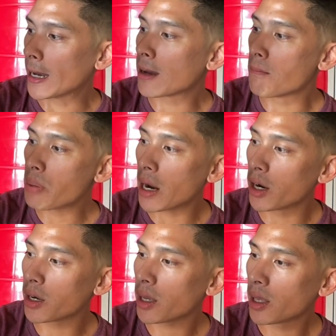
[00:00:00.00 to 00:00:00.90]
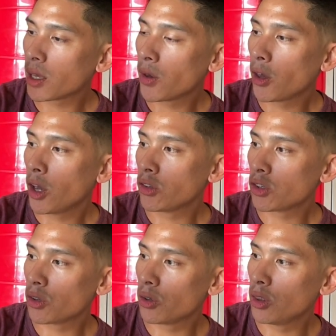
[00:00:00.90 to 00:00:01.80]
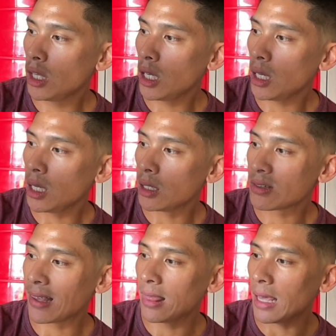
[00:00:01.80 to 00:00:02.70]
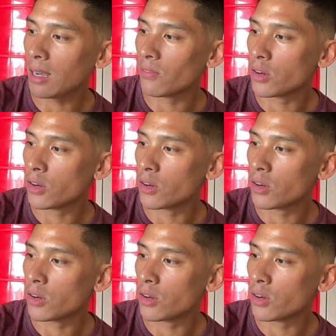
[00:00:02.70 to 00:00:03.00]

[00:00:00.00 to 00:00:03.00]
Compared to the synthetic